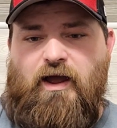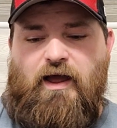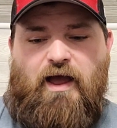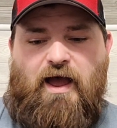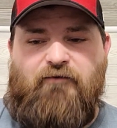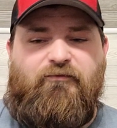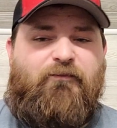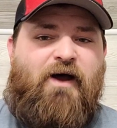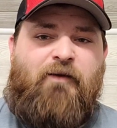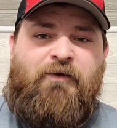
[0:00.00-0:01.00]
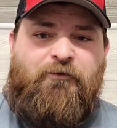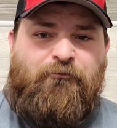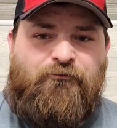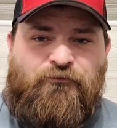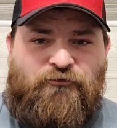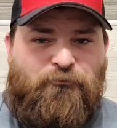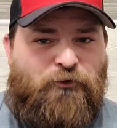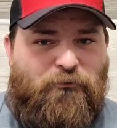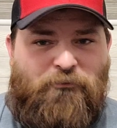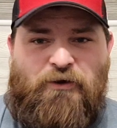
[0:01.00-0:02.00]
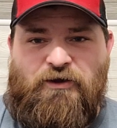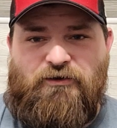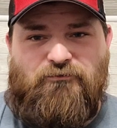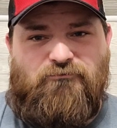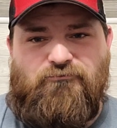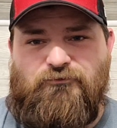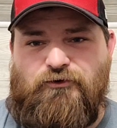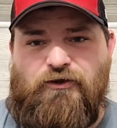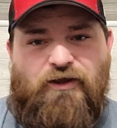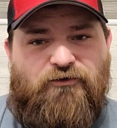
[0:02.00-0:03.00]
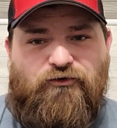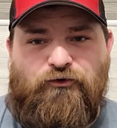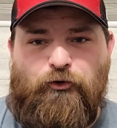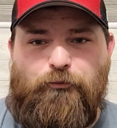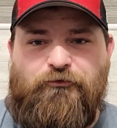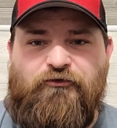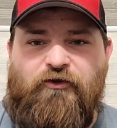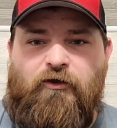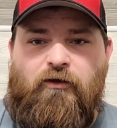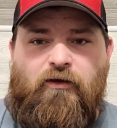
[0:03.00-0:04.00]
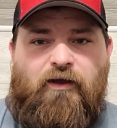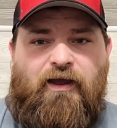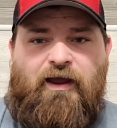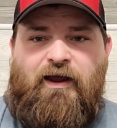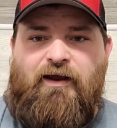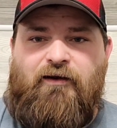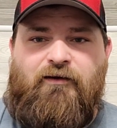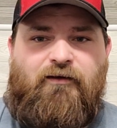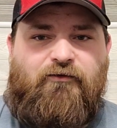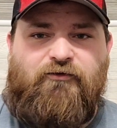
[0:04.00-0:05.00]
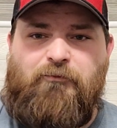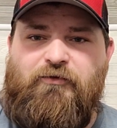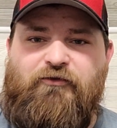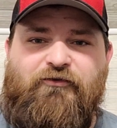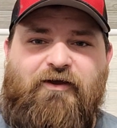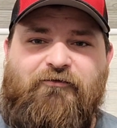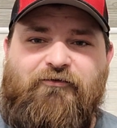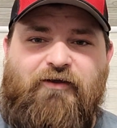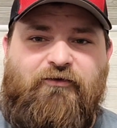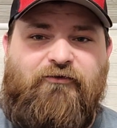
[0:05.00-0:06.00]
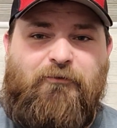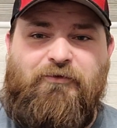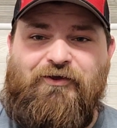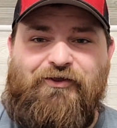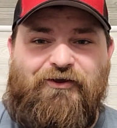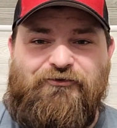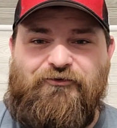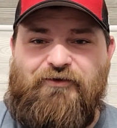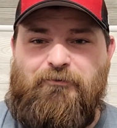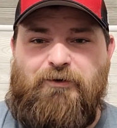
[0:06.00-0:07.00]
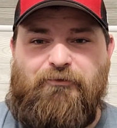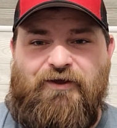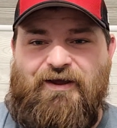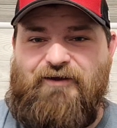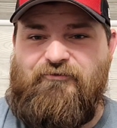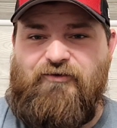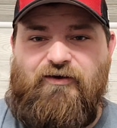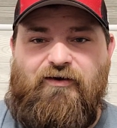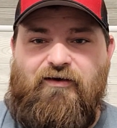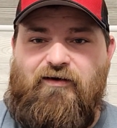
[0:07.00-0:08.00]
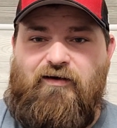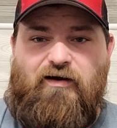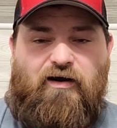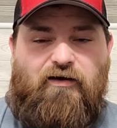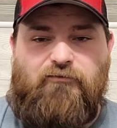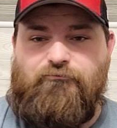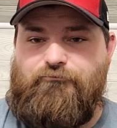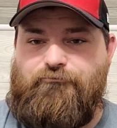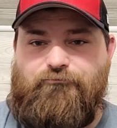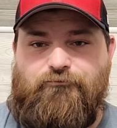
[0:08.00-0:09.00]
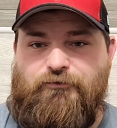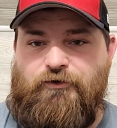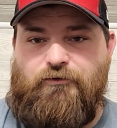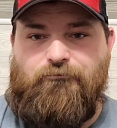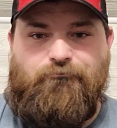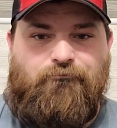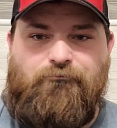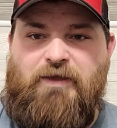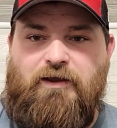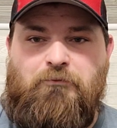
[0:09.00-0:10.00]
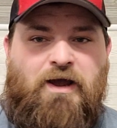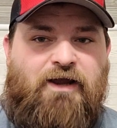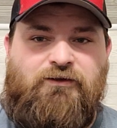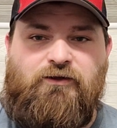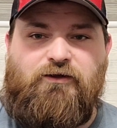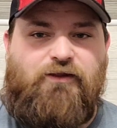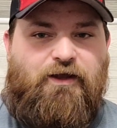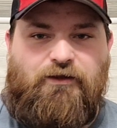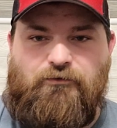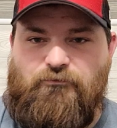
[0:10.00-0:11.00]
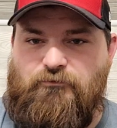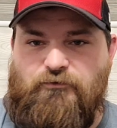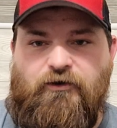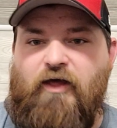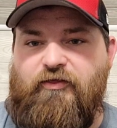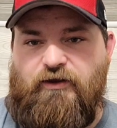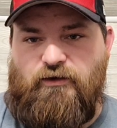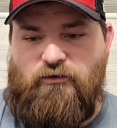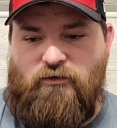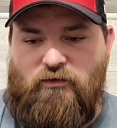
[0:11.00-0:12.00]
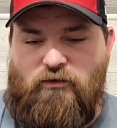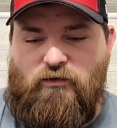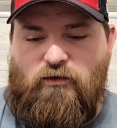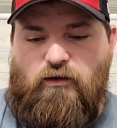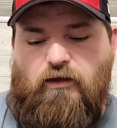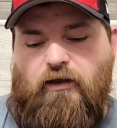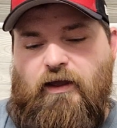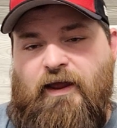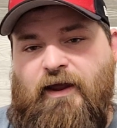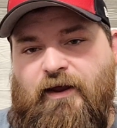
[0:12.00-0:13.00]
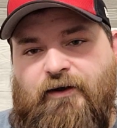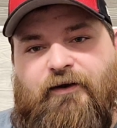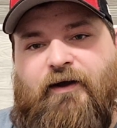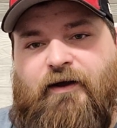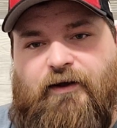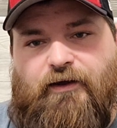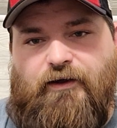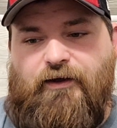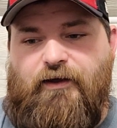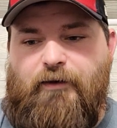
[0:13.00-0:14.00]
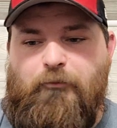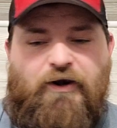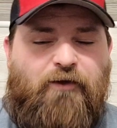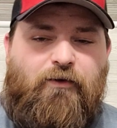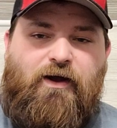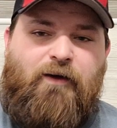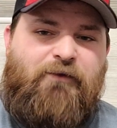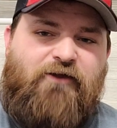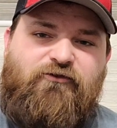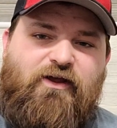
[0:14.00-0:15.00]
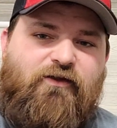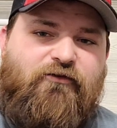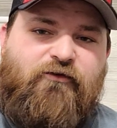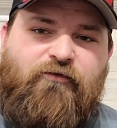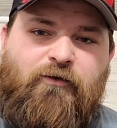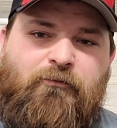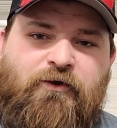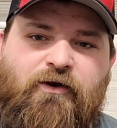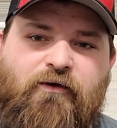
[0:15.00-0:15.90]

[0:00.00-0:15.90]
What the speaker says: I'm in some Kirby Puckett collector groups, and some of the stuff and some of the collections that people have are, make mine look like nothing. And but I'm not jealous of them.